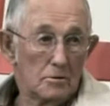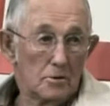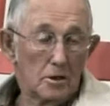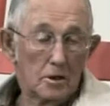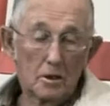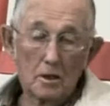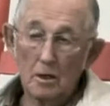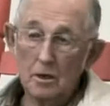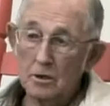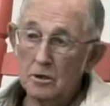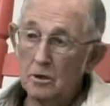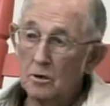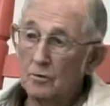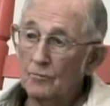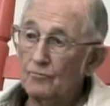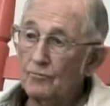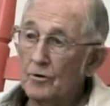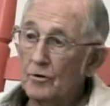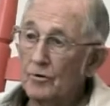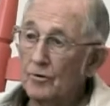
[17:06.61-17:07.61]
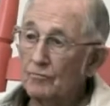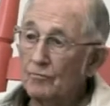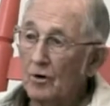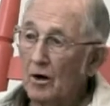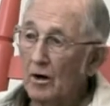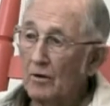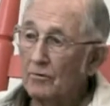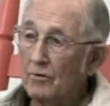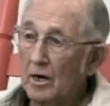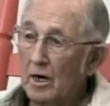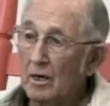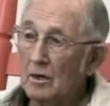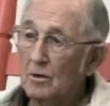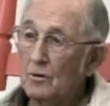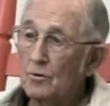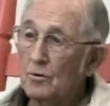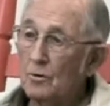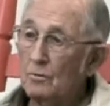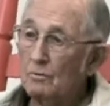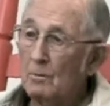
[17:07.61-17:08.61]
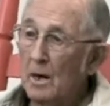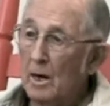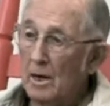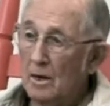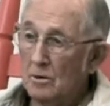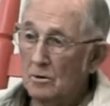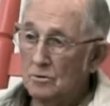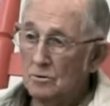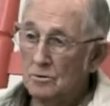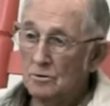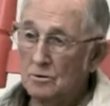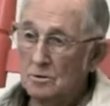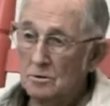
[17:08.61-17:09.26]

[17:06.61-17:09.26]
They got it here in 55 gallon barrels.